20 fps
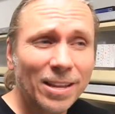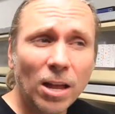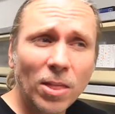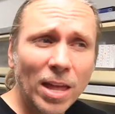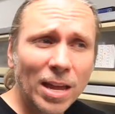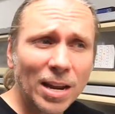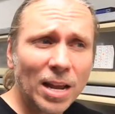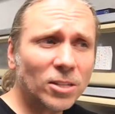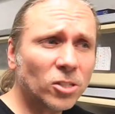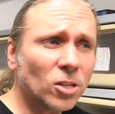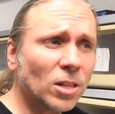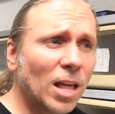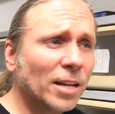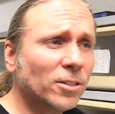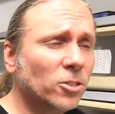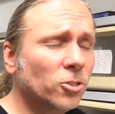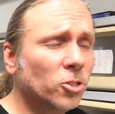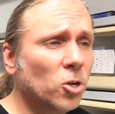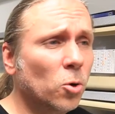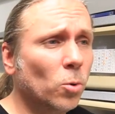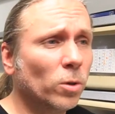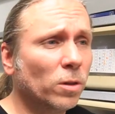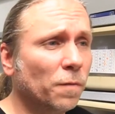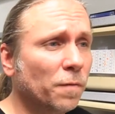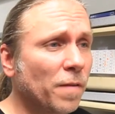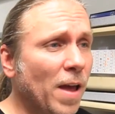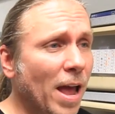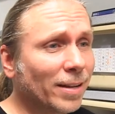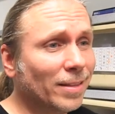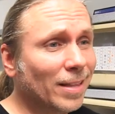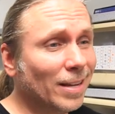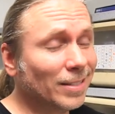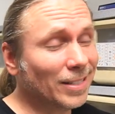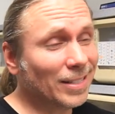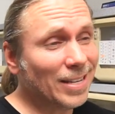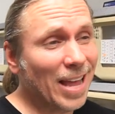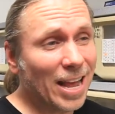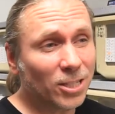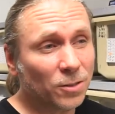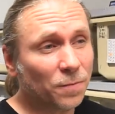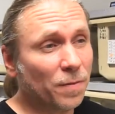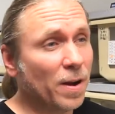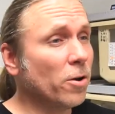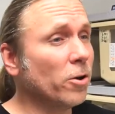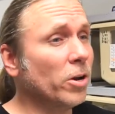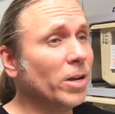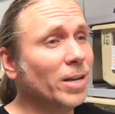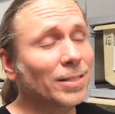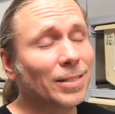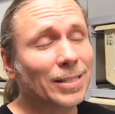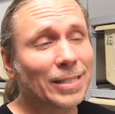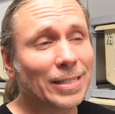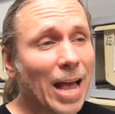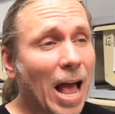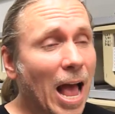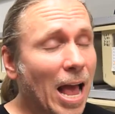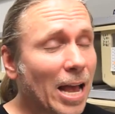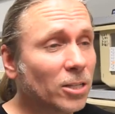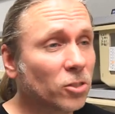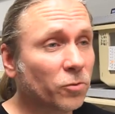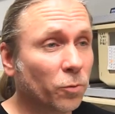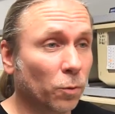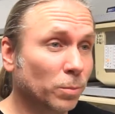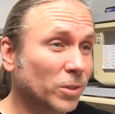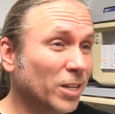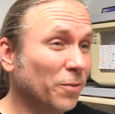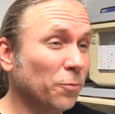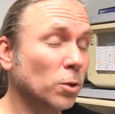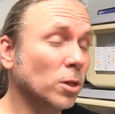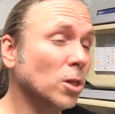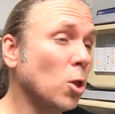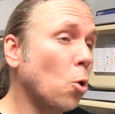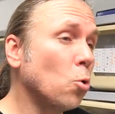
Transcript: Now that has a lot to do with the fact that snakes vary in size from different